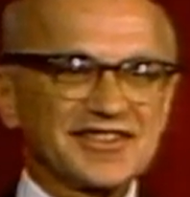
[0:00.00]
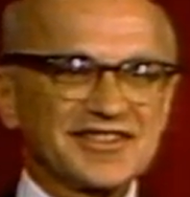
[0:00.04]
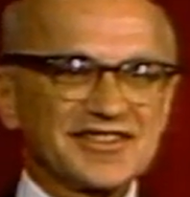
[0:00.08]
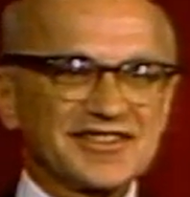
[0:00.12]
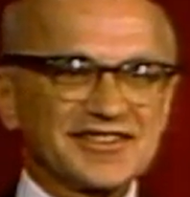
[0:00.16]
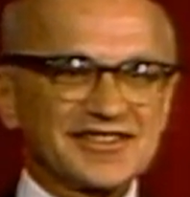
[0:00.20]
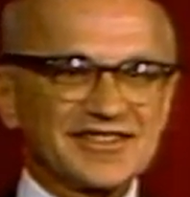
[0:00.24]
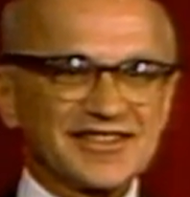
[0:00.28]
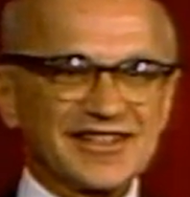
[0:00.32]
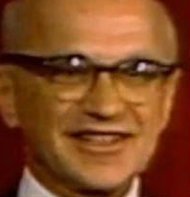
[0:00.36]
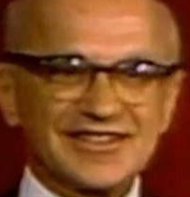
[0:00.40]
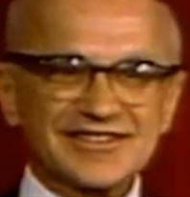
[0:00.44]

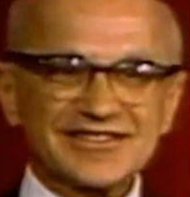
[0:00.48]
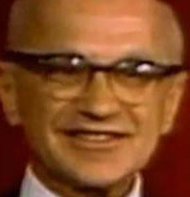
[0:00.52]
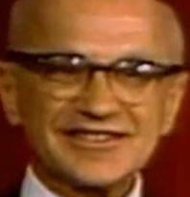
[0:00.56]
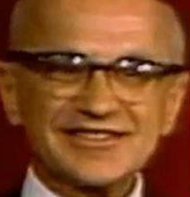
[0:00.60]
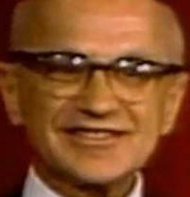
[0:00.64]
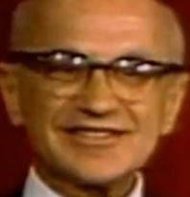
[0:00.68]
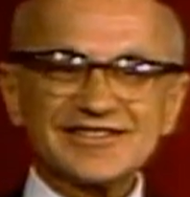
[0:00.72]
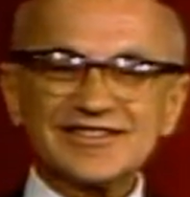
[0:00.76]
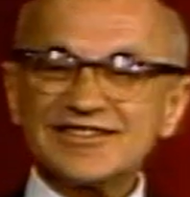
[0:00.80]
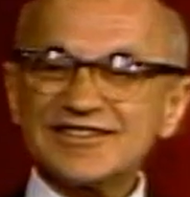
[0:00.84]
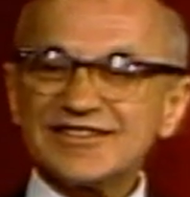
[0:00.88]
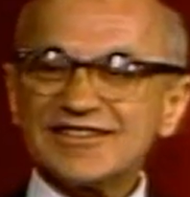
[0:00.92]
that
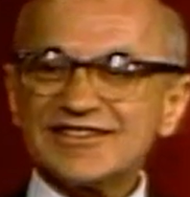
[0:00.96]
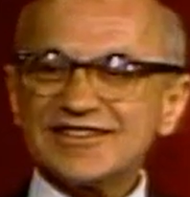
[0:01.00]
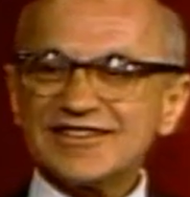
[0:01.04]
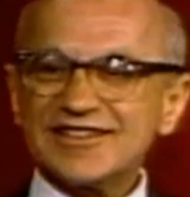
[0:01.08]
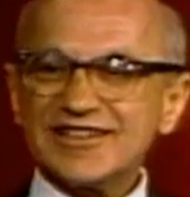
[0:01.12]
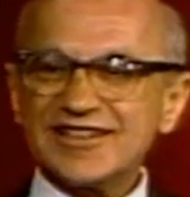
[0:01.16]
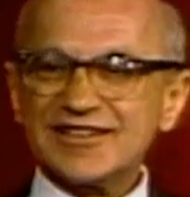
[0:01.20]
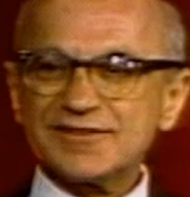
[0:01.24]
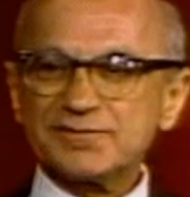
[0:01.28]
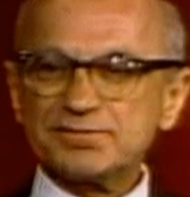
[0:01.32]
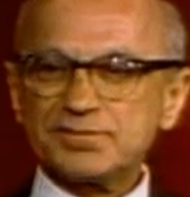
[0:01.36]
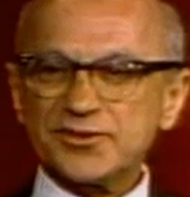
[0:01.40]

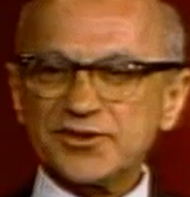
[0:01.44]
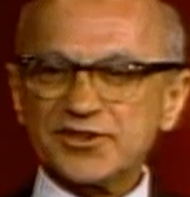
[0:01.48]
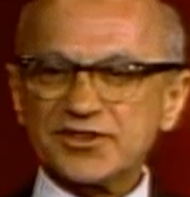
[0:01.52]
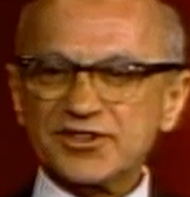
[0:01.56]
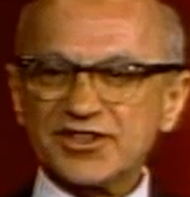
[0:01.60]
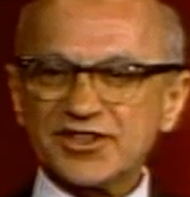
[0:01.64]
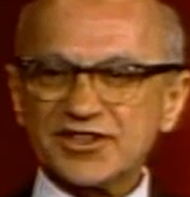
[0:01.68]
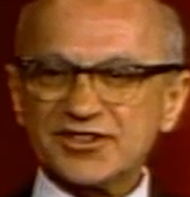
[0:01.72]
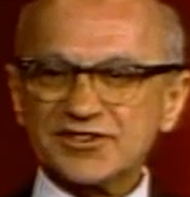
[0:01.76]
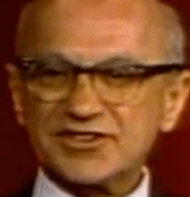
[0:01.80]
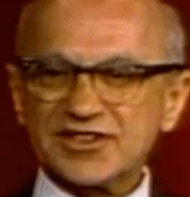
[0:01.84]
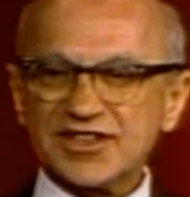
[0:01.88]
input
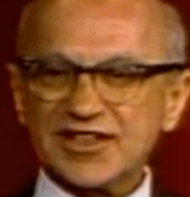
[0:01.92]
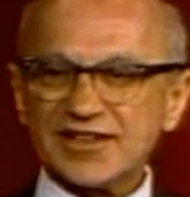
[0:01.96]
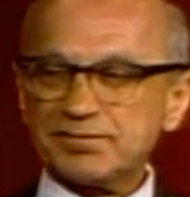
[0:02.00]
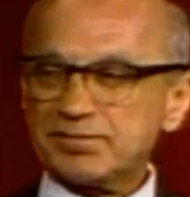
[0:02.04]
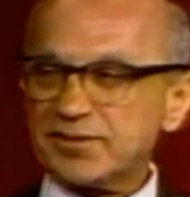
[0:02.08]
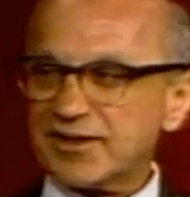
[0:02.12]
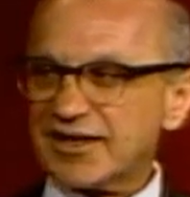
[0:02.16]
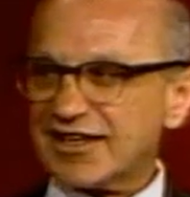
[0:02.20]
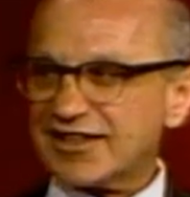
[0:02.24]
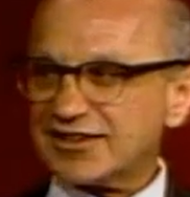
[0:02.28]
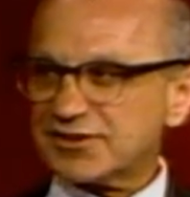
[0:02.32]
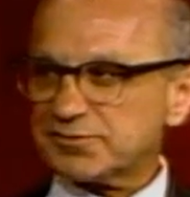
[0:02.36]
goes up
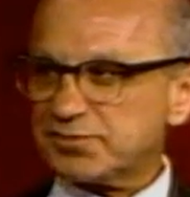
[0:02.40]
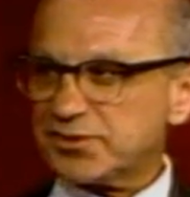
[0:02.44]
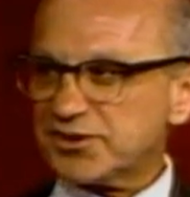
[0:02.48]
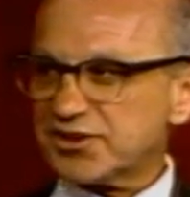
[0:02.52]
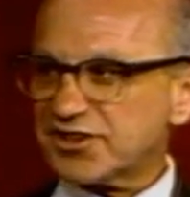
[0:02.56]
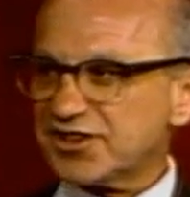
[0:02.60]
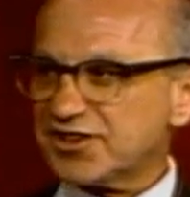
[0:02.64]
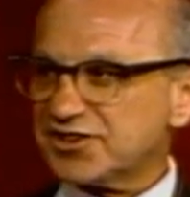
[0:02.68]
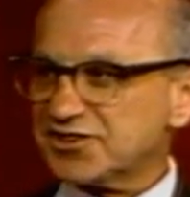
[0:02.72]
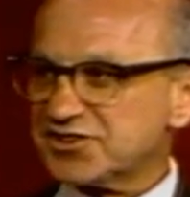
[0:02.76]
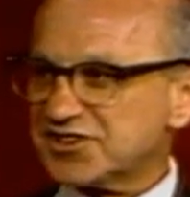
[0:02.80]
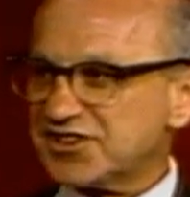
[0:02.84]
and output
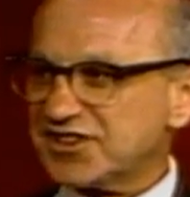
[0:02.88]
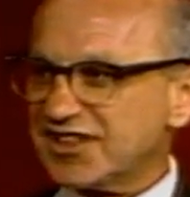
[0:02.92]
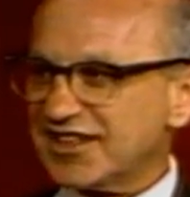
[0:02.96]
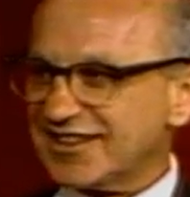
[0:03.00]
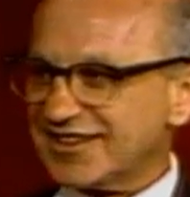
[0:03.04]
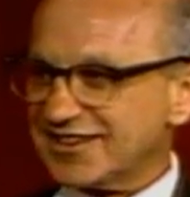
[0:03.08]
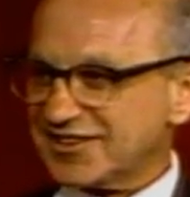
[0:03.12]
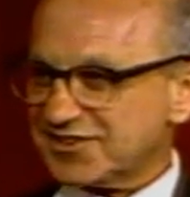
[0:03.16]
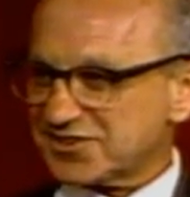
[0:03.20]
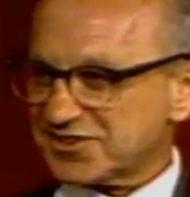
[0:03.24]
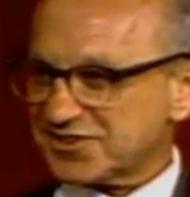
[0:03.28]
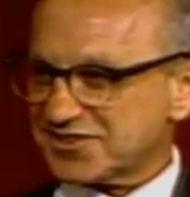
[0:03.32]
goes
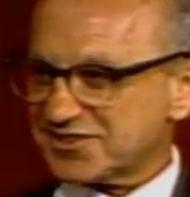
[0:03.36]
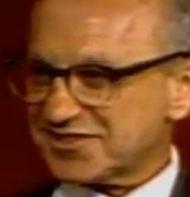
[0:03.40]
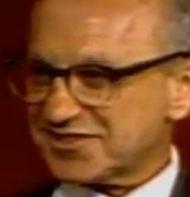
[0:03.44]
down.